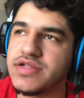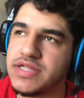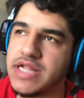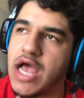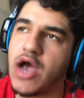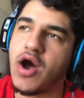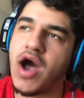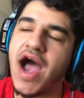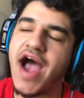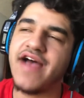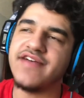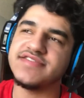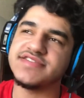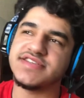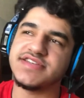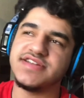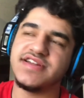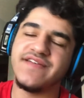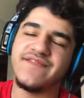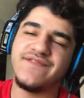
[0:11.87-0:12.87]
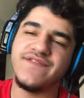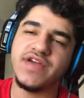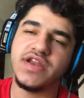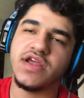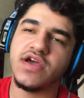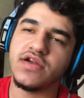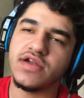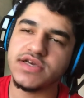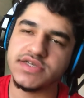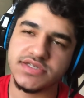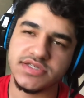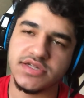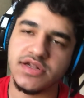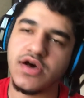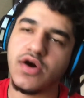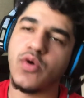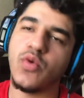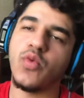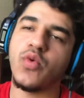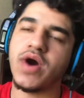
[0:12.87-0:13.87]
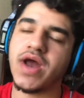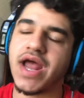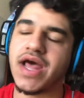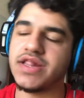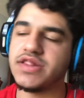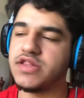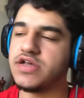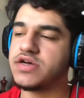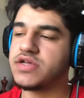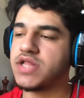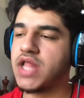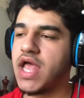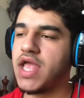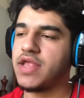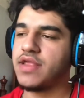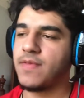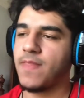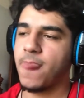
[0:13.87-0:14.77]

Now, obviously the video doesn't know what I look like,